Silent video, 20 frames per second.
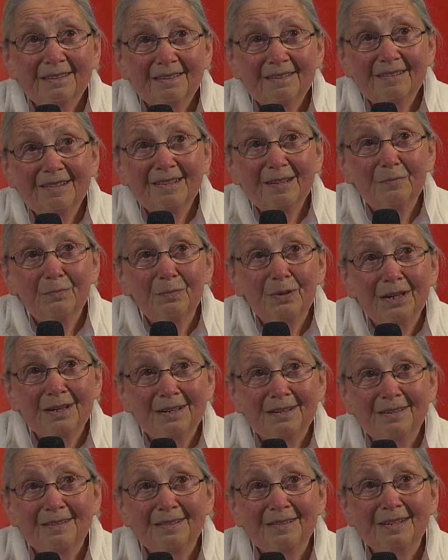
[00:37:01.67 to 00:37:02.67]
So
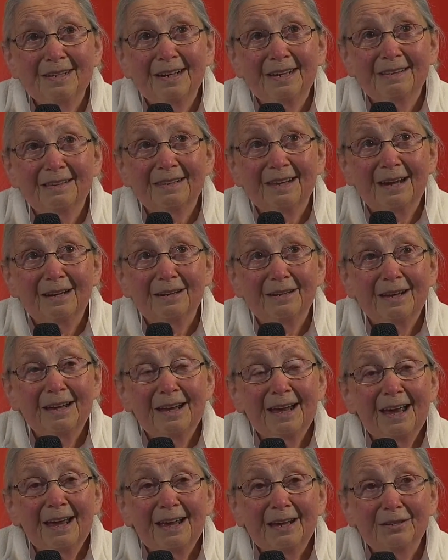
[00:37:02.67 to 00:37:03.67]
please take that
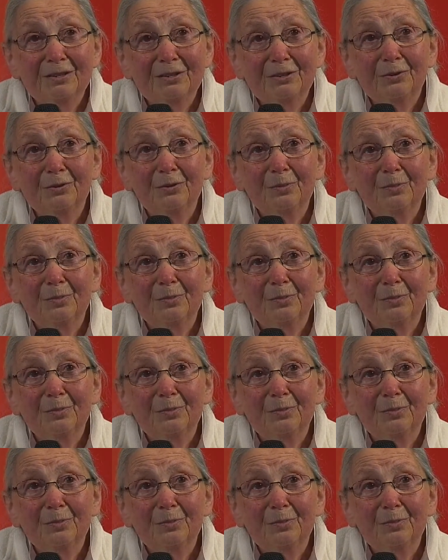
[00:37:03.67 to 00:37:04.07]
as your